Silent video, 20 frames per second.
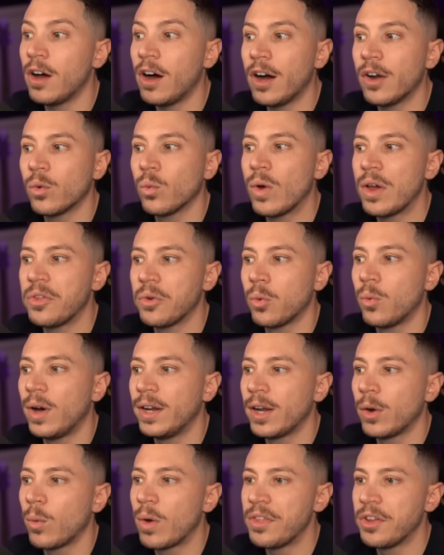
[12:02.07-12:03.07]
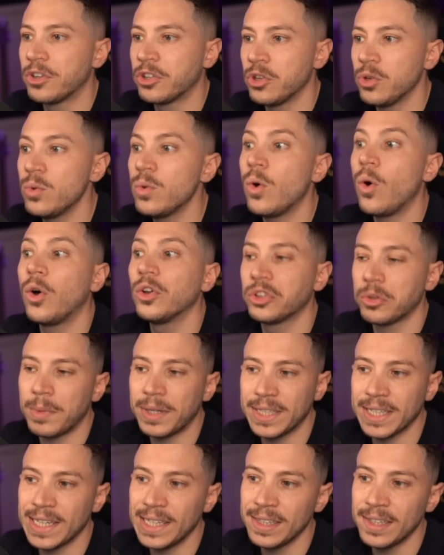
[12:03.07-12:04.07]
are weather1 and weather2,
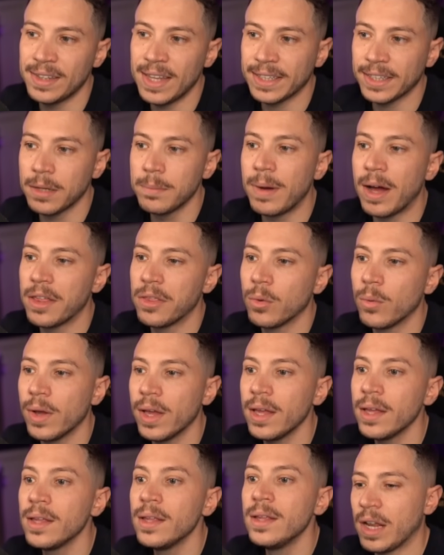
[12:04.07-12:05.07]
automatically detected, by the way.